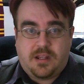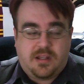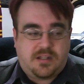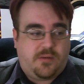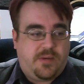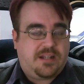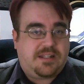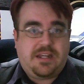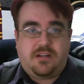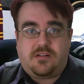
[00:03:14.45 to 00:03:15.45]
So we can
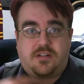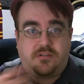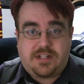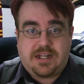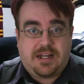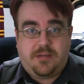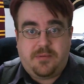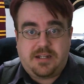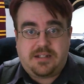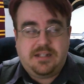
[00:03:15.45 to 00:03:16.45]
see your storytelling
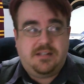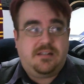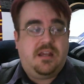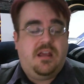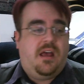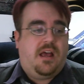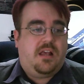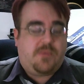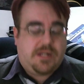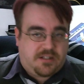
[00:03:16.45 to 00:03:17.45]
abilities
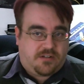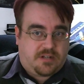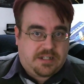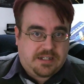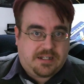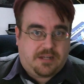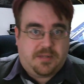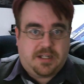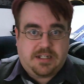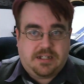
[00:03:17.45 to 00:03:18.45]
as well as your artistic
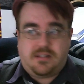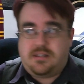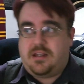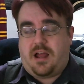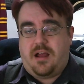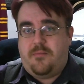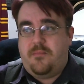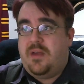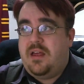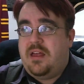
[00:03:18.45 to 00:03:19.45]
abilities.
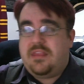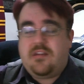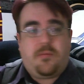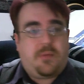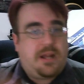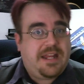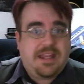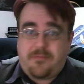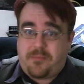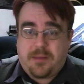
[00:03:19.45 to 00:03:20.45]
There are
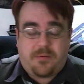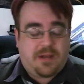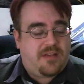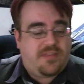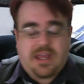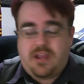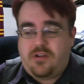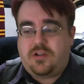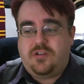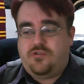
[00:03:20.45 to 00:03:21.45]
plenty of people out there who
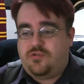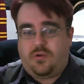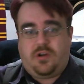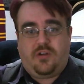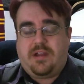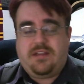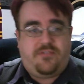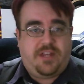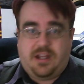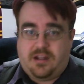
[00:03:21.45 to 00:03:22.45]
can draw a great
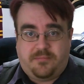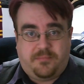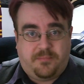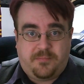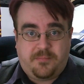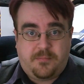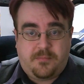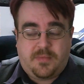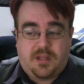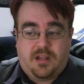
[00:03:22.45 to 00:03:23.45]
figure.
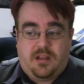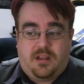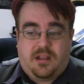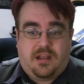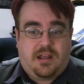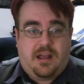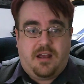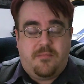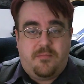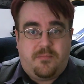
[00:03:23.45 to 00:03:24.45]

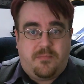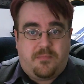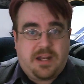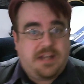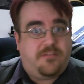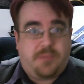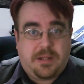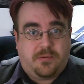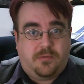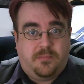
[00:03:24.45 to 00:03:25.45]
Plenty of
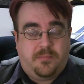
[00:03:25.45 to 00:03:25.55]
people.